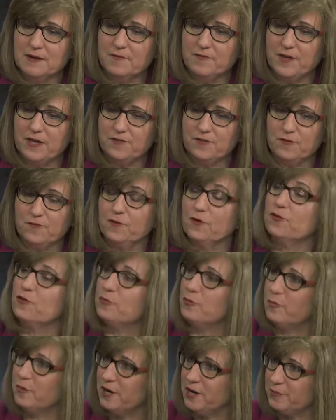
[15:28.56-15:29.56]
that the
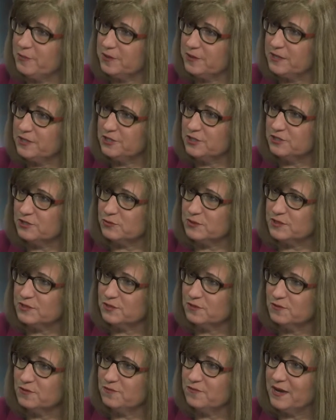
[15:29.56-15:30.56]
vulnerable populations we
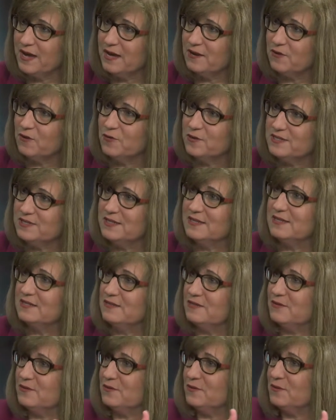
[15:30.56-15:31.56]
serve can't always get
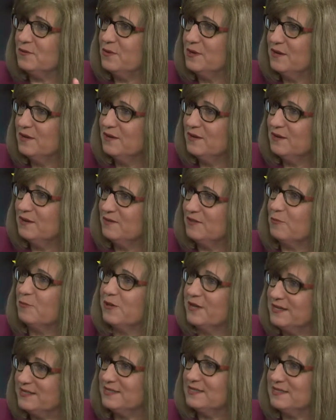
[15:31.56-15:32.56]
to yeah. the
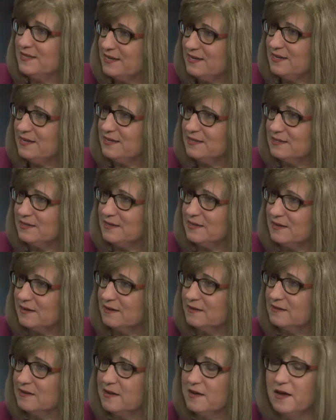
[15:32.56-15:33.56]
places they need mm -hmm. to
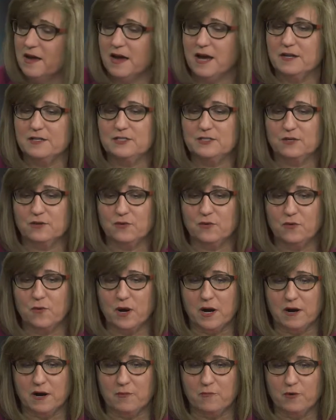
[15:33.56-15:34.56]
get. Yeah. Yeah. And so
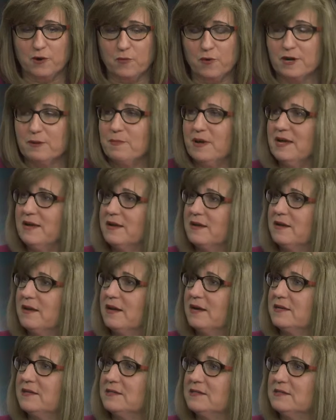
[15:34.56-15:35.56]
um, we want to make it
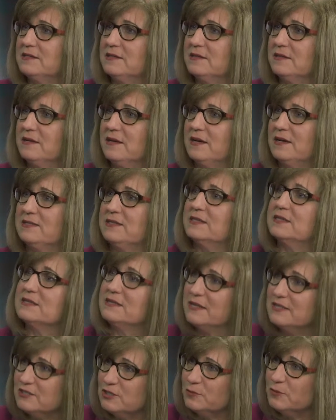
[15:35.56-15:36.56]
as as
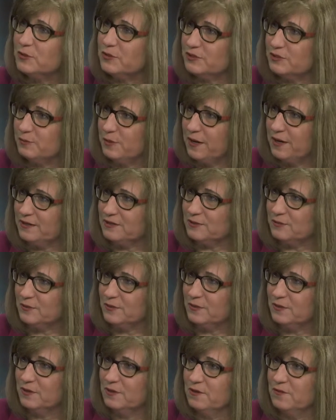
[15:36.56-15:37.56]
accessible as
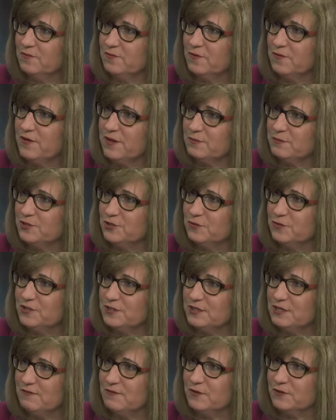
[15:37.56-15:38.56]
possible right. for them to
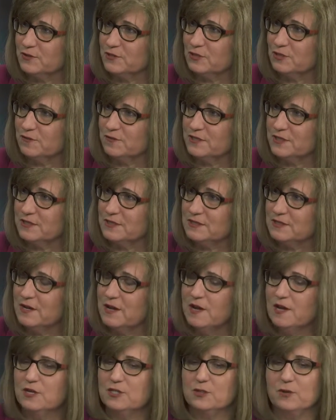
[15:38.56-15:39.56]
receive those services.
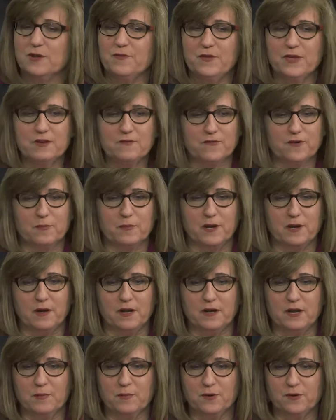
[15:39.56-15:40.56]
So I think from a, a,
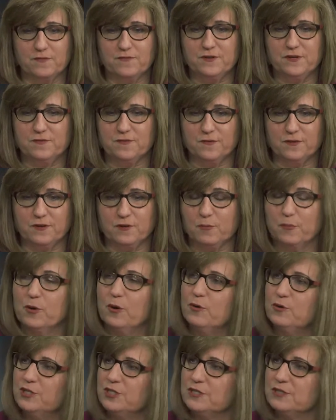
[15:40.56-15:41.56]
number of different
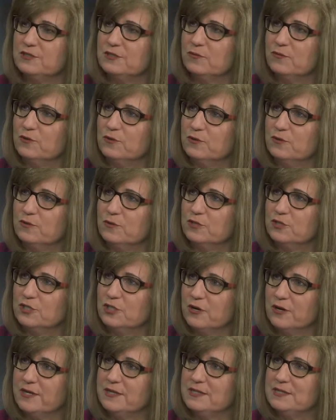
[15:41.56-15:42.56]
approaches, we're, we're
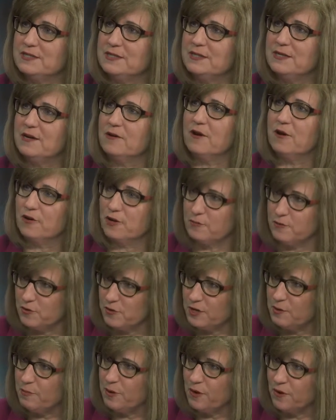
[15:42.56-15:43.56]
starting to see our
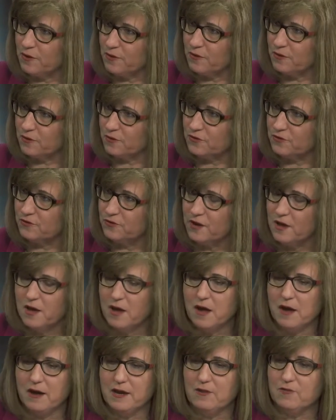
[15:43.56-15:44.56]
community partners
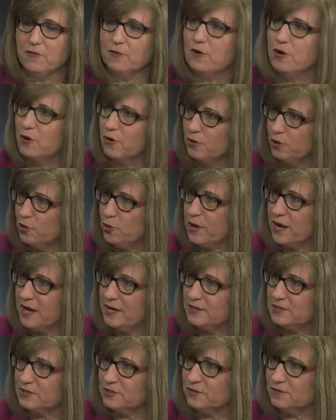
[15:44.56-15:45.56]
yeah. either
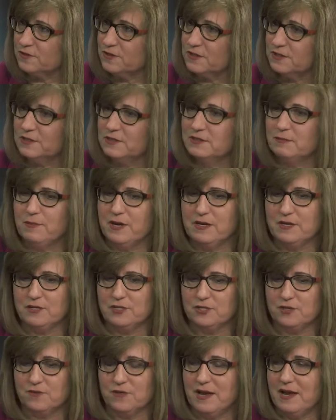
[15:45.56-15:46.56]
co-locate services, making
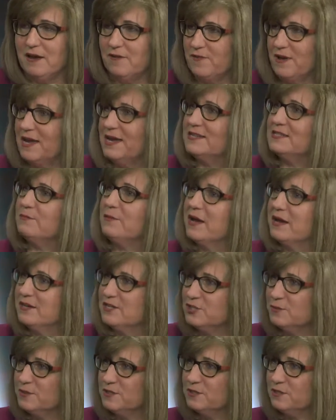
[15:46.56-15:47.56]
sure they have case
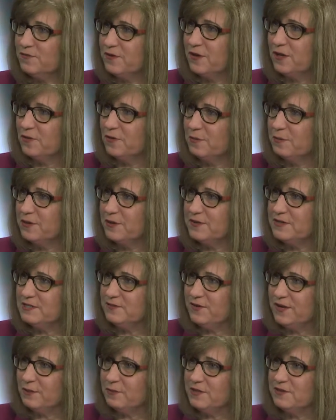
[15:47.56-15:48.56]
management to follow up on these
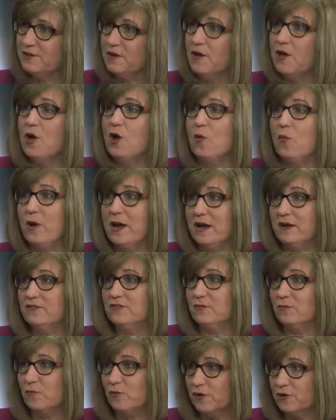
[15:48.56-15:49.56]
families. We have
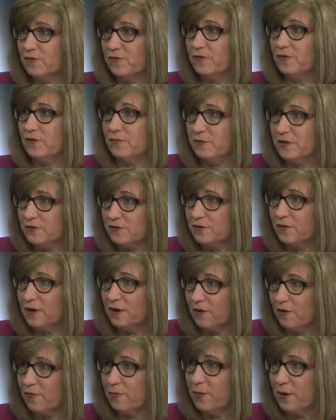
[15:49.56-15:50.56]
some wonderful mental
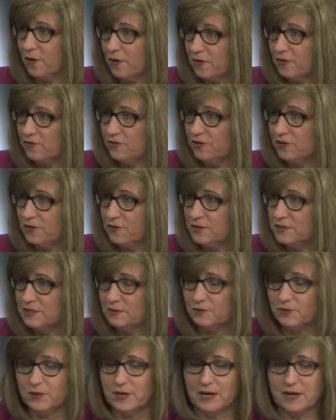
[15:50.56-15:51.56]
health partners here in
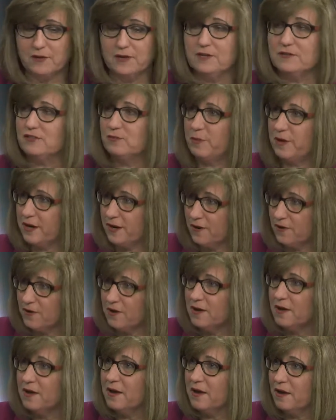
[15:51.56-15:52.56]
Seminole County, Aspire
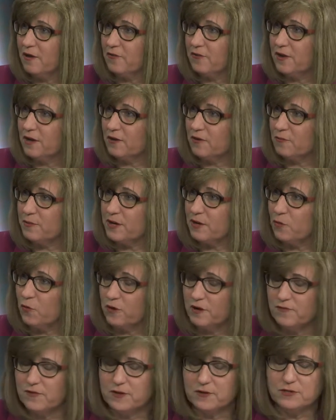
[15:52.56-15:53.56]
Healthcare being
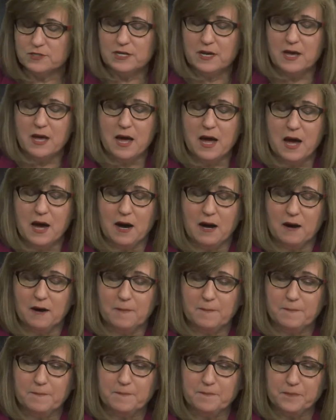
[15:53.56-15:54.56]
one of those.
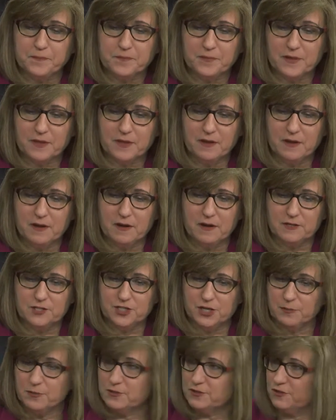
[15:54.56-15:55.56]
Um, uh,
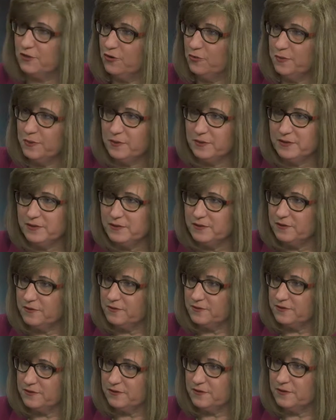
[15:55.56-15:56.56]
Shepherd's Hope, you know,
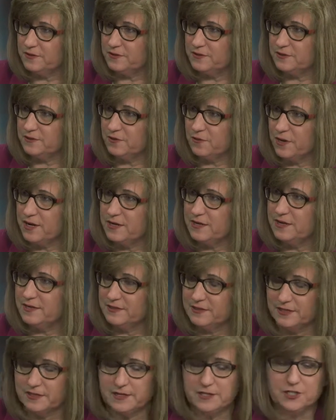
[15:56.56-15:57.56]
is a, is mm-hmm. a great mm-hmm.
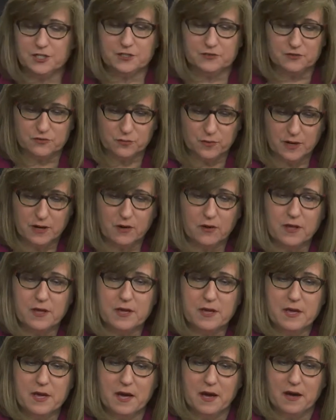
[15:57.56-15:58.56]
destination mm-hmm. as well.
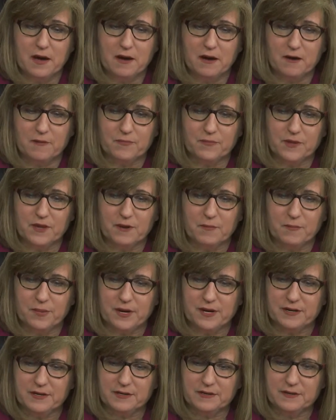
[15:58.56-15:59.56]
Um,
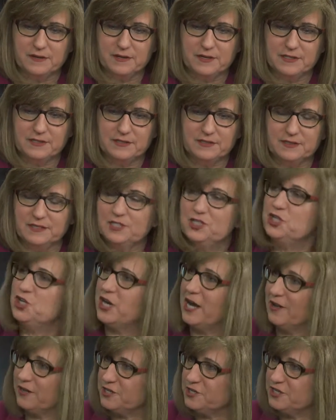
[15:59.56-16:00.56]
but it's it's
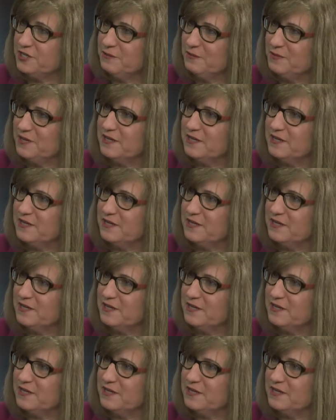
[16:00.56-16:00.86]
challenging yeah.